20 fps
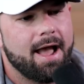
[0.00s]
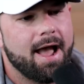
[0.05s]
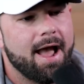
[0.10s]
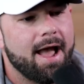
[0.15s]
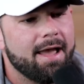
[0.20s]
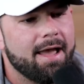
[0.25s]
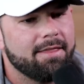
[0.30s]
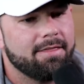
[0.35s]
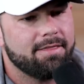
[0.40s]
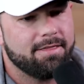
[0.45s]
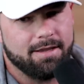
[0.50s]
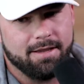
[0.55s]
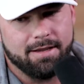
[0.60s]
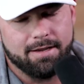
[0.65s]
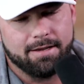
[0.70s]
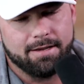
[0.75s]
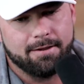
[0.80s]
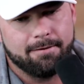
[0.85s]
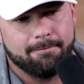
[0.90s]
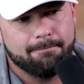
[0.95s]
I
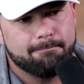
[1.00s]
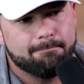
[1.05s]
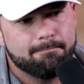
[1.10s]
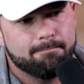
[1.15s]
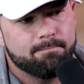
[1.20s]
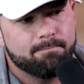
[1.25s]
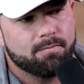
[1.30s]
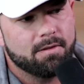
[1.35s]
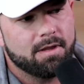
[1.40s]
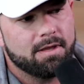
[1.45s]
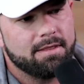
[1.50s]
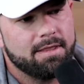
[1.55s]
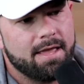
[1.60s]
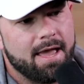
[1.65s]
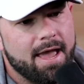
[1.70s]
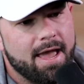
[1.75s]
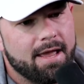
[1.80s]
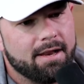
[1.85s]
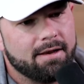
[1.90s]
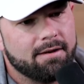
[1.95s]
think
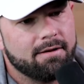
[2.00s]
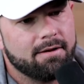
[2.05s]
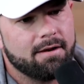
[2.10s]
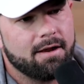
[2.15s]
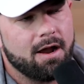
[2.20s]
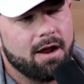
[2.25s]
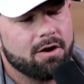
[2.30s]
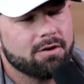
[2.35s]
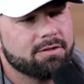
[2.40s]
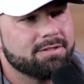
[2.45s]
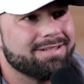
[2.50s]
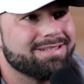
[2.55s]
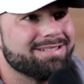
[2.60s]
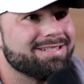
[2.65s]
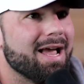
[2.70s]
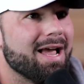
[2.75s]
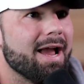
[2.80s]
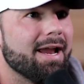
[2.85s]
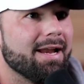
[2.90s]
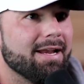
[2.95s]
that our
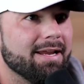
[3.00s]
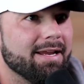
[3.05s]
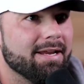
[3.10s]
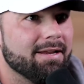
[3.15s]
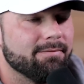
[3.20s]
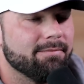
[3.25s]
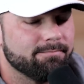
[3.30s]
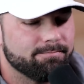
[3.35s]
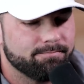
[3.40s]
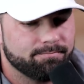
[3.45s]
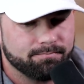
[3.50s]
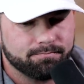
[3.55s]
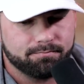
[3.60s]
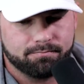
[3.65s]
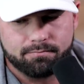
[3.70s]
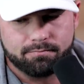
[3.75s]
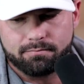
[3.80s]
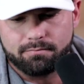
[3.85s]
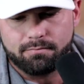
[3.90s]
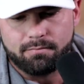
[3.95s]
society
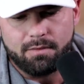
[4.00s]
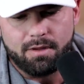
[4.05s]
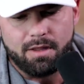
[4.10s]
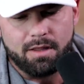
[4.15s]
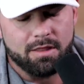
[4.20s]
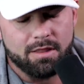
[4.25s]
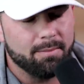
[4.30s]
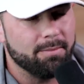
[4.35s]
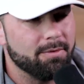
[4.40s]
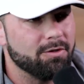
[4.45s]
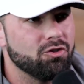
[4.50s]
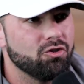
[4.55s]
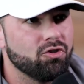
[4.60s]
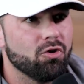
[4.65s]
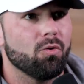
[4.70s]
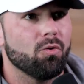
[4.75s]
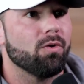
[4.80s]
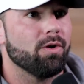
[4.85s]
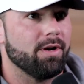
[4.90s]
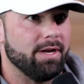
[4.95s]
the
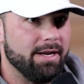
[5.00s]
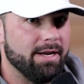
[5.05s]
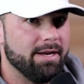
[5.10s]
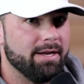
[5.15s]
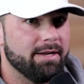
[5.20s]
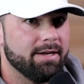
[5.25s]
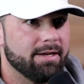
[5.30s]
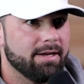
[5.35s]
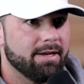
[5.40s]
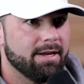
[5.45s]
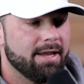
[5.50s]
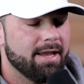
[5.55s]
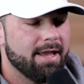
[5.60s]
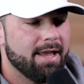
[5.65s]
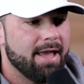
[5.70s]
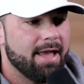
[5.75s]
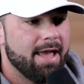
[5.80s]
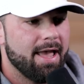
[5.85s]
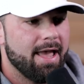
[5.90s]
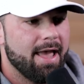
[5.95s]
majority
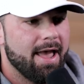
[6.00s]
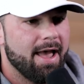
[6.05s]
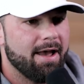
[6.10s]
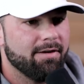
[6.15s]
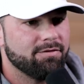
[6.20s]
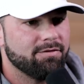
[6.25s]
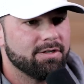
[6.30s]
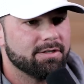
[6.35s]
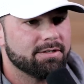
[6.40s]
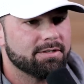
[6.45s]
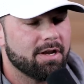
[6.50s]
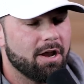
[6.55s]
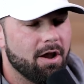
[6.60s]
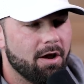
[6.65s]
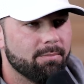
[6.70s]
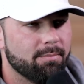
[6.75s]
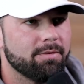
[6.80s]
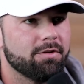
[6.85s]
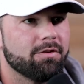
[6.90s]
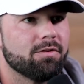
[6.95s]
have just
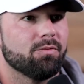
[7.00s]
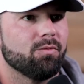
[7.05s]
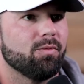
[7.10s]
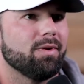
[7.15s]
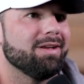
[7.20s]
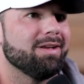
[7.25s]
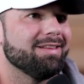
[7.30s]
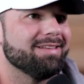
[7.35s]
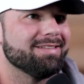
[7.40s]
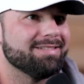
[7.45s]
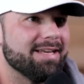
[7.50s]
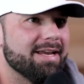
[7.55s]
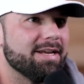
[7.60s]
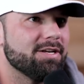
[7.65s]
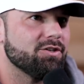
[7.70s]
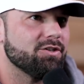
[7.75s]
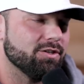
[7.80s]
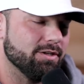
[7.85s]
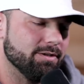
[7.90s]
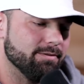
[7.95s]
come to the
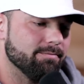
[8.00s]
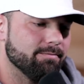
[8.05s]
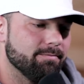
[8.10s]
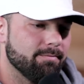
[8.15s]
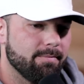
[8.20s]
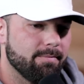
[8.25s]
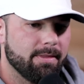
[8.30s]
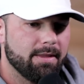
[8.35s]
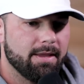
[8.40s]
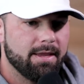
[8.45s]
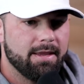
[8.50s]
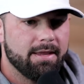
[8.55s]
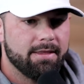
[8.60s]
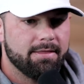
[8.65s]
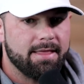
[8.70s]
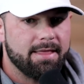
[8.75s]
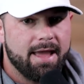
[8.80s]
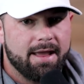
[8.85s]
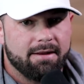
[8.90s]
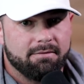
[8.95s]
realization
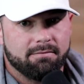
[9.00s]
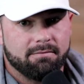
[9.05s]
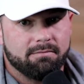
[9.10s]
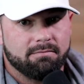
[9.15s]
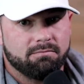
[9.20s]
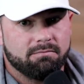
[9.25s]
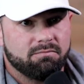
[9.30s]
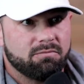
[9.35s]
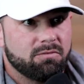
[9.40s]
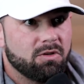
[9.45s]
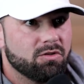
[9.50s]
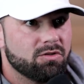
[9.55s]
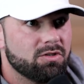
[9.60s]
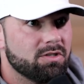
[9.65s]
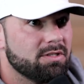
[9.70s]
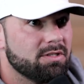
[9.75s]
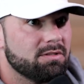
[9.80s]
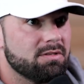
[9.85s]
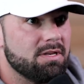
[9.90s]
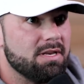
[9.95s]
that they're
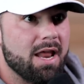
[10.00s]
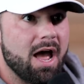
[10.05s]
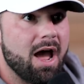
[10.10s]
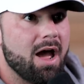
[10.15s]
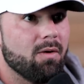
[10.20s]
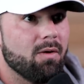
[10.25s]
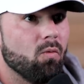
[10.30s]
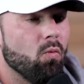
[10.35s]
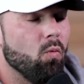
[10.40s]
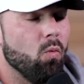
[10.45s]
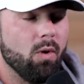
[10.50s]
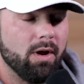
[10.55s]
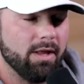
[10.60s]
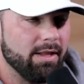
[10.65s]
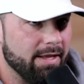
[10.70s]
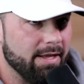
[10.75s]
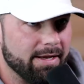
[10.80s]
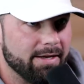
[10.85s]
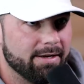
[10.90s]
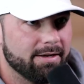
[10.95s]
just not
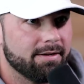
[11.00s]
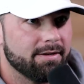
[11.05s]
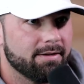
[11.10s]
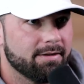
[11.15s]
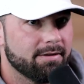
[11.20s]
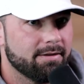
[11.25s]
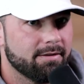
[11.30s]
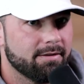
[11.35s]
willing